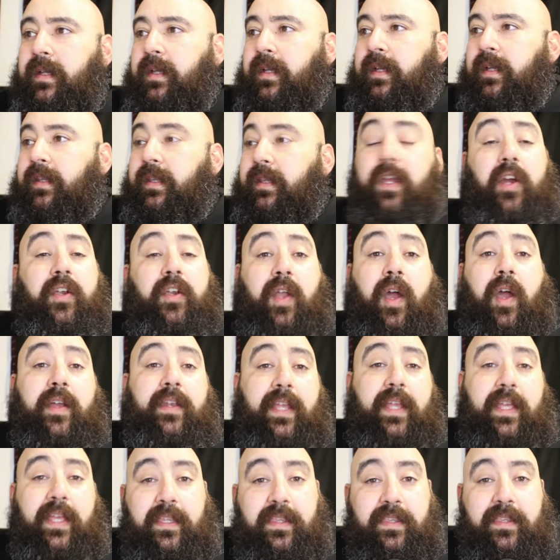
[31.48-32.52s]
They are not
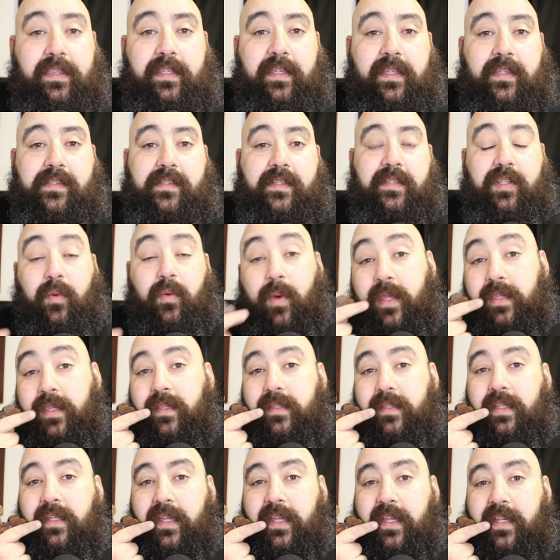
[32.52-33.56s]
atheist in the way
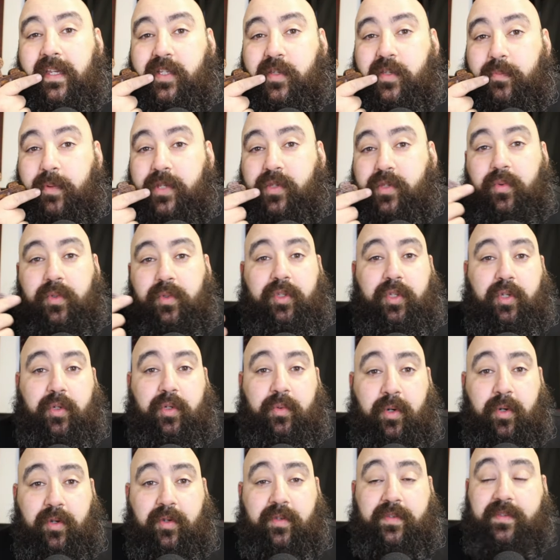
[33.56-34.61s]
that they express with their
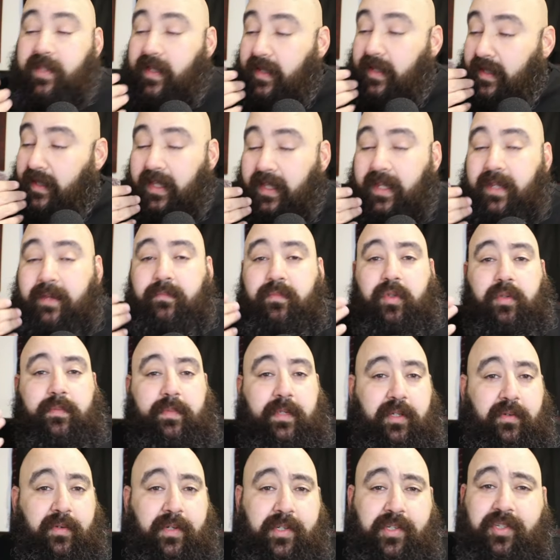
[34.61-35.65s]
words. They claim to
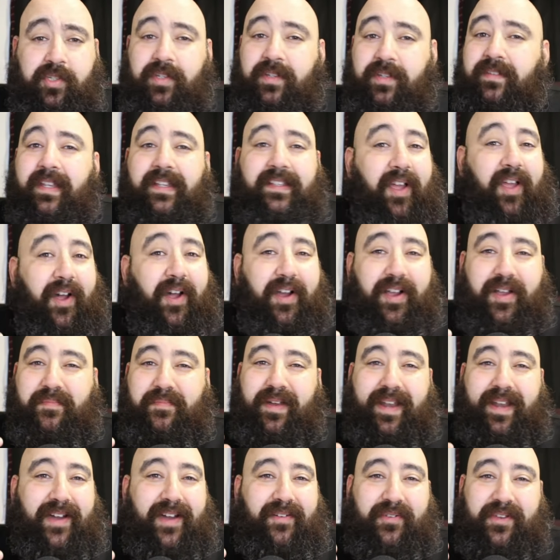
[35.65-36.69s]
be Christian. They talk
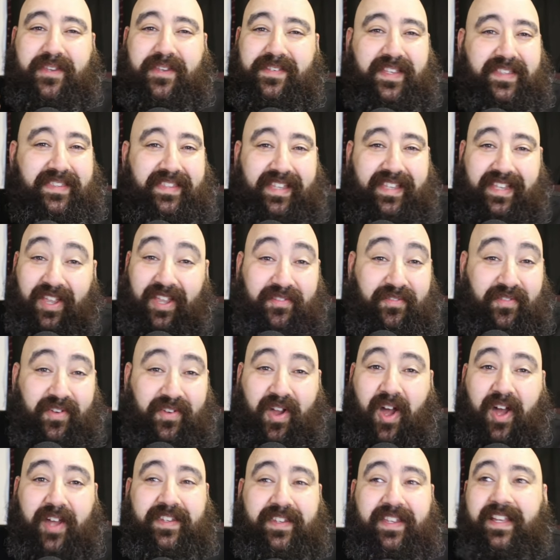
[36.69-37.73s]
about how it is that they love
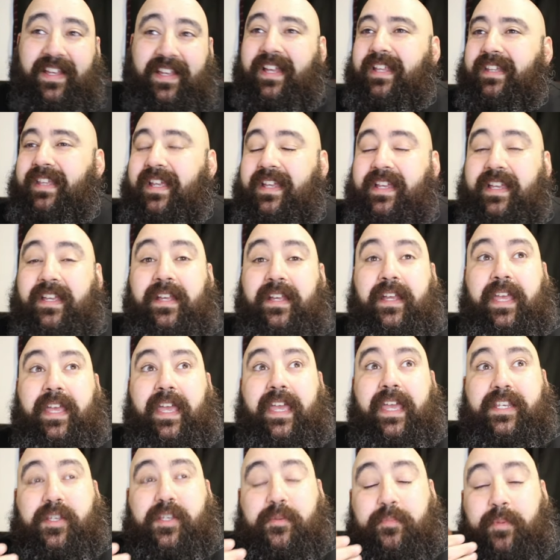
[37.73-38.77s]
God. They
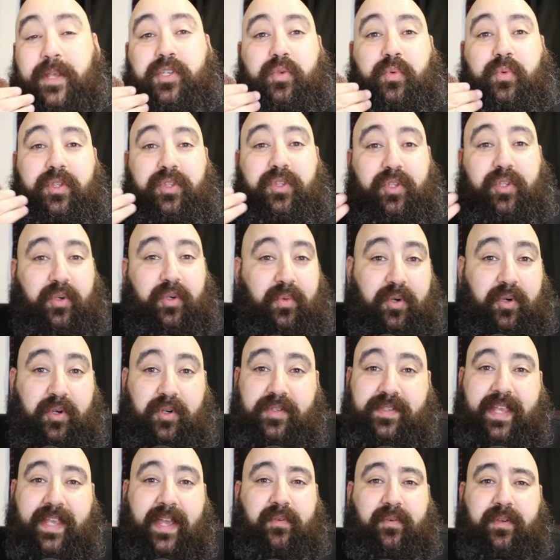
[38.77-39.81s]
express with their
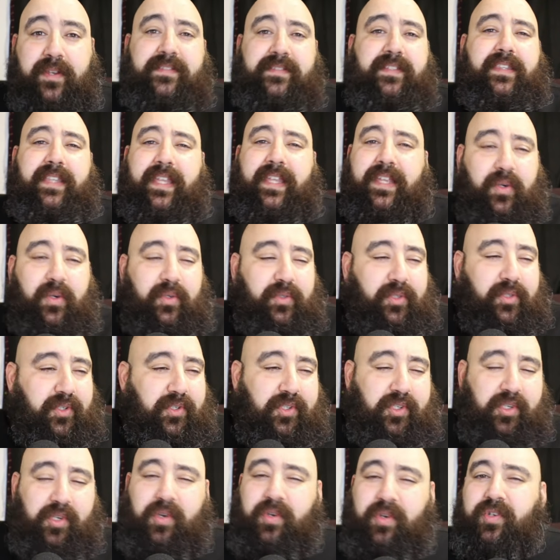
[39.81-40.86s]
words how it is that they go to
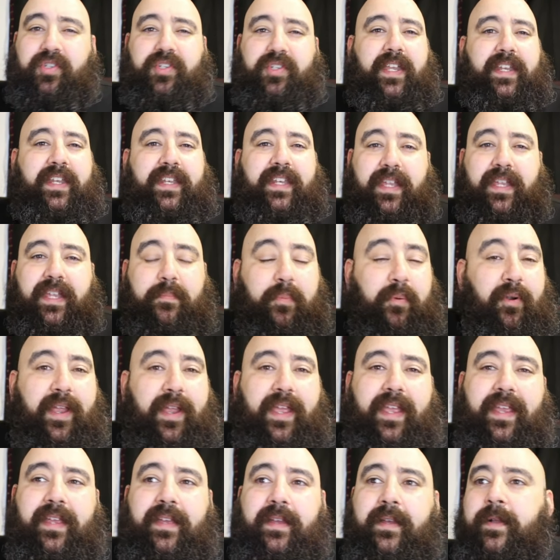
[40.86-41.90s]
church and they
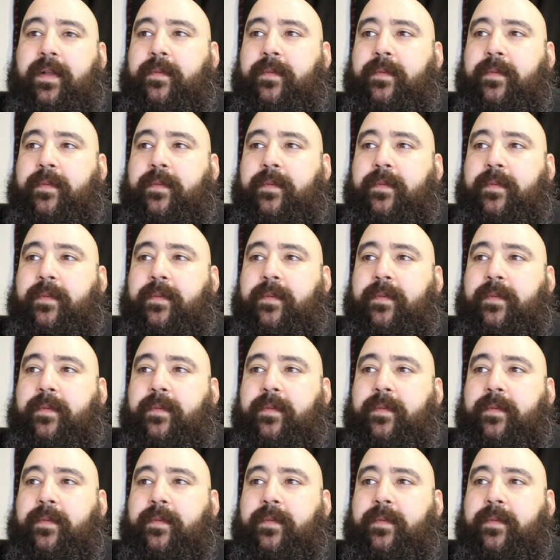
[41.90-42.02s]
pray.